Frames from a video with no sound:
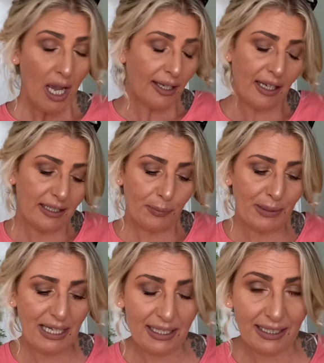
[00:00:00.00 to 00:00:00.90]
I'd like to
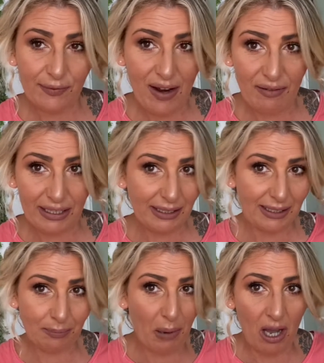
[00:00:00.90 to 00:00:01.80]
pretend it's fairy
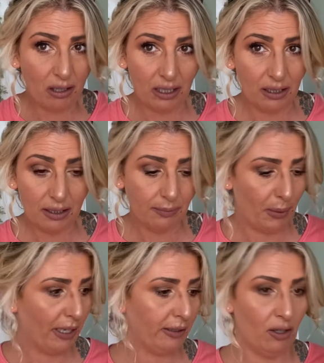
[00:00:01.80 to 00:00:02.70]
sparkles, but
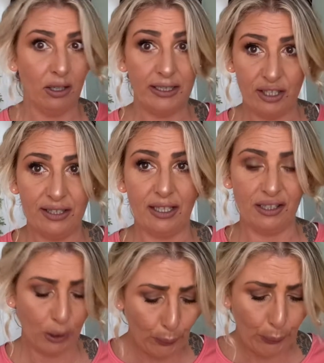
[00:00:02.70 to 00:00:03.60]
it's not, it's just
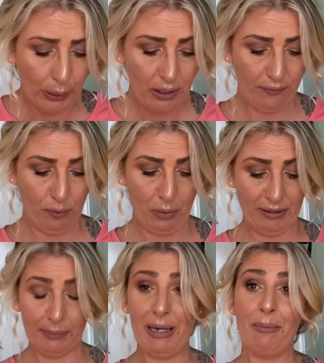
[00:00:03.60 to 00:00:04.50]
us from where
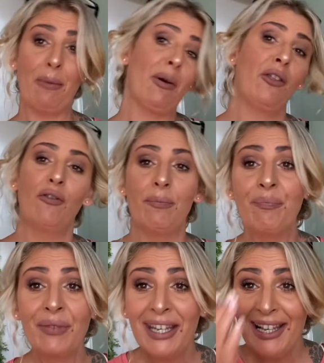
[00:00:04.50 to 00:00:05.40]
it's been in my bathroom.
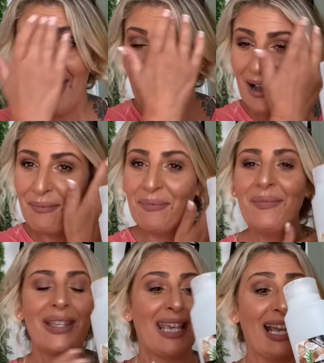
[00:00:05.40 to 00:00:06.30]

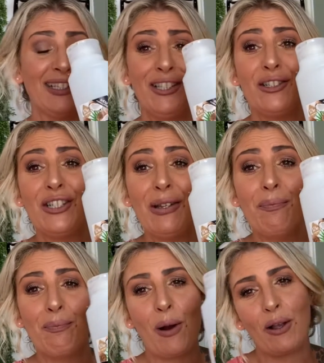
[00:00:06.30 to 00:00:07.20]
So she
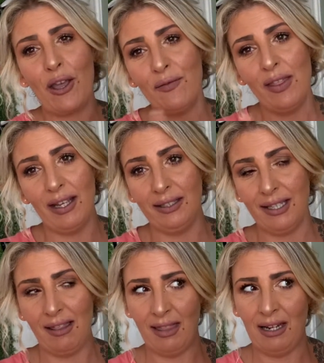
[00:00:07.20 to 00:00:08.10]
brung over this
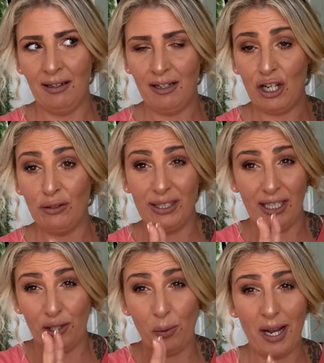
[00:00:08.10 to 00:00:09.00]
and then used
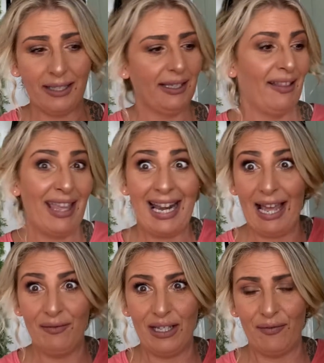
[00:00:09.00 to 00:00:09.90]
it twice and then
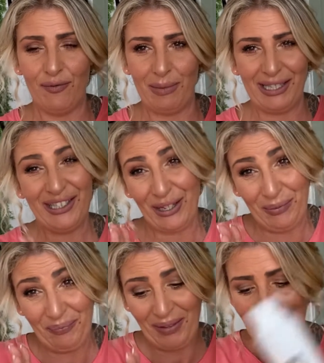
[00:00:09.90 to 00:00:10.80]
left it for me. So
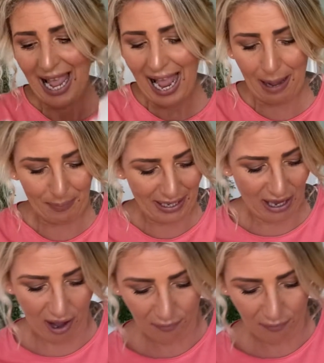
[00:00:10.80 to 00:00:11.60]
happy girl,